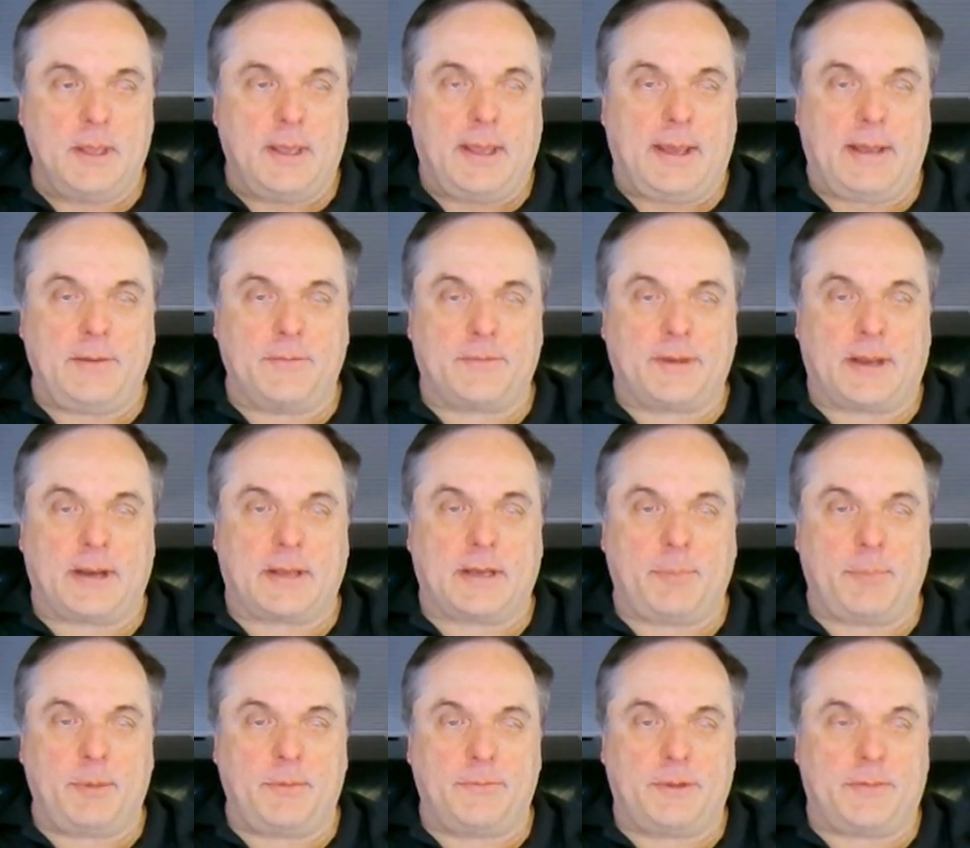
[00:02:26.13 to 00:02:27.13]
And you've got a
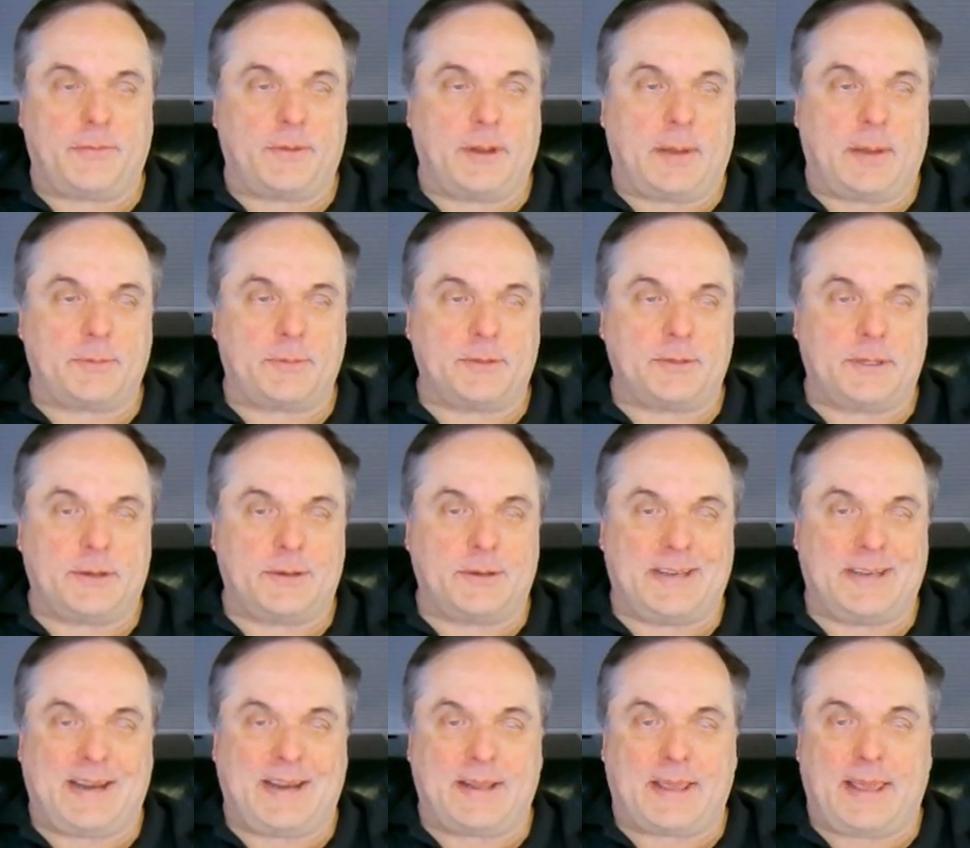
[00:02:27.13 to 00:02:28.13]
couple of different options here,
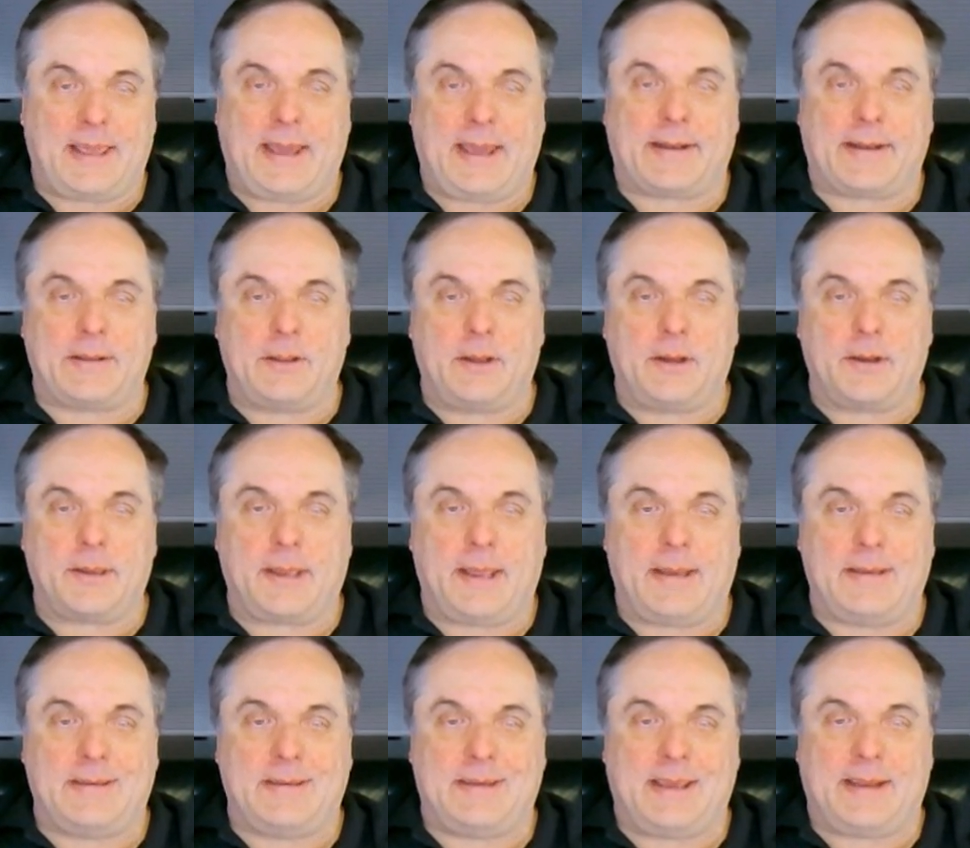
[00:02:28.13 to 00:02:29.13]
data catalog
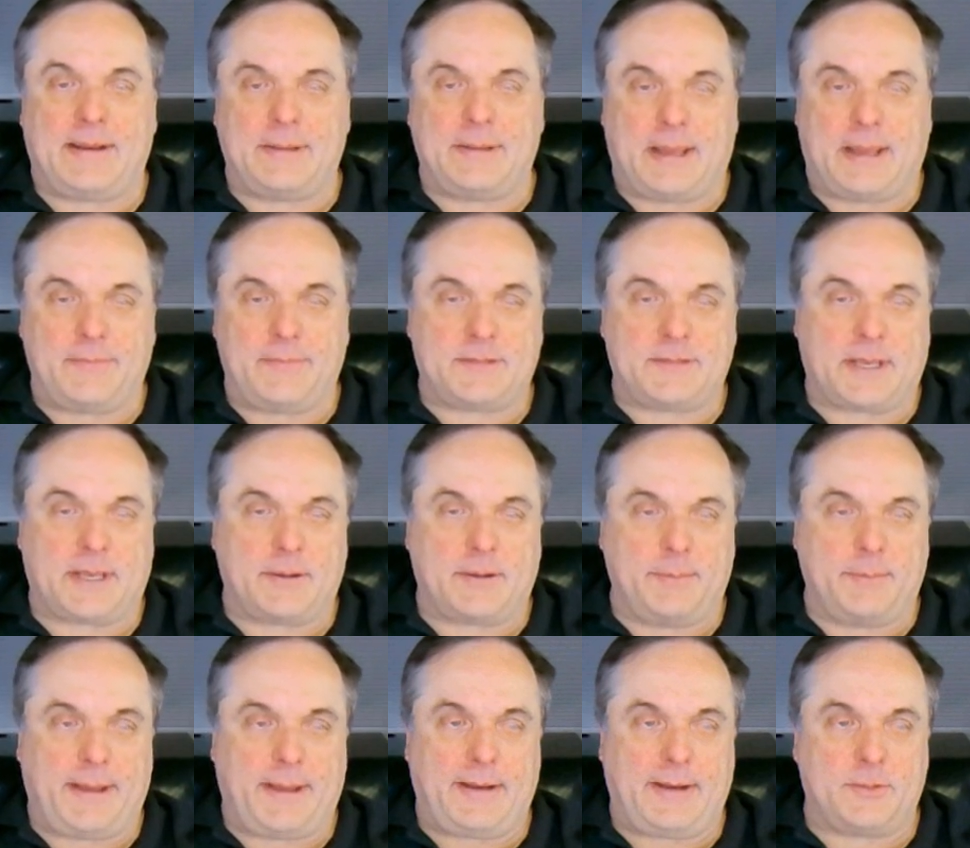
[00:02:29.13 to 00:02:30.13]
and data lifecycle
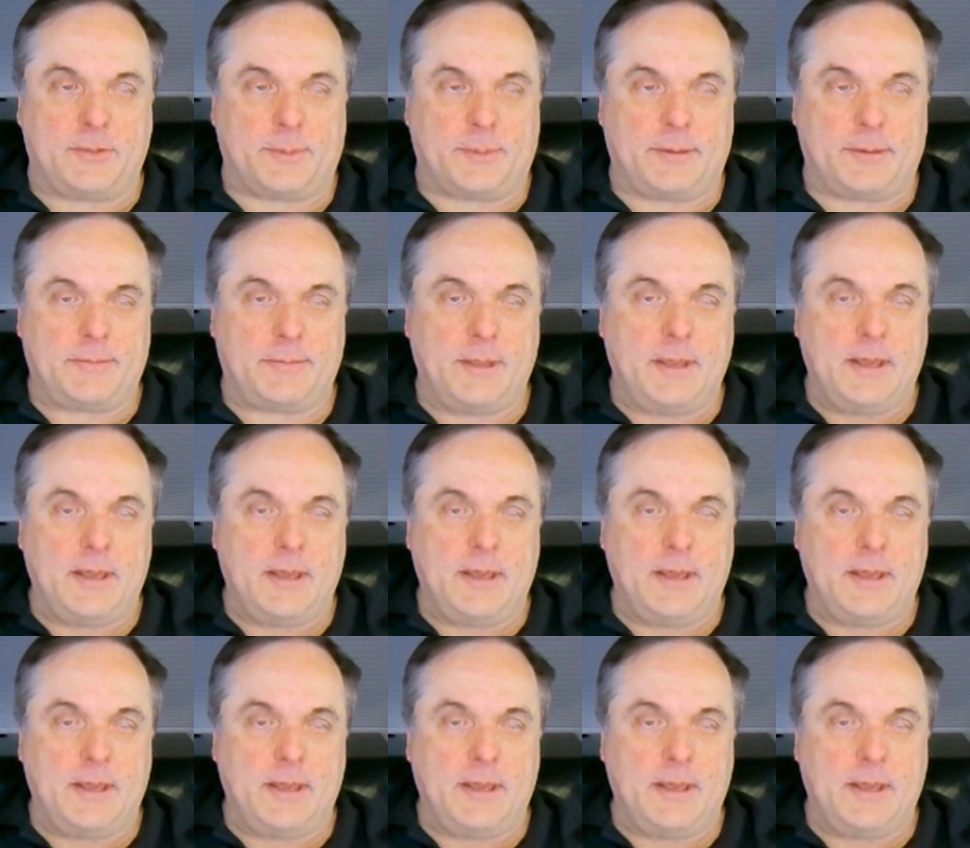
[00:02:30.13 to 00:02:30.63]
management.